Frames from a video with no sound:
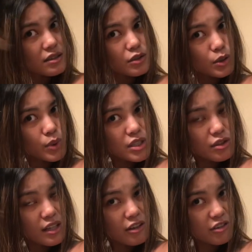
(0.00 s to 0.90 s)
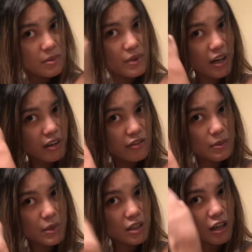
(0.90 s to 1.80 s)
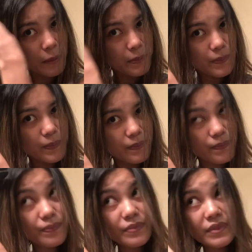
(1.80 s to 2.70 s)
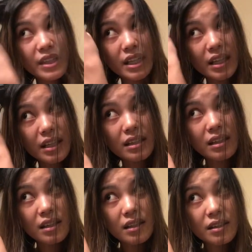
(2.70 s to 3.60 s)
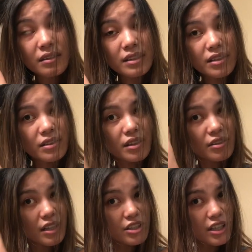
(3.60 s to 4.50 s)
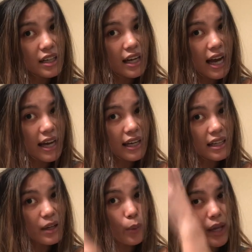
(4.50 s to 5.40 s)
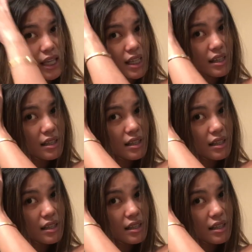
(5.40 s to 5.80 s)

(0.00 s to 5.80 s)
So, i-twist niya lang from there, from the top. Then, hindi niyo lang siyang hilahin away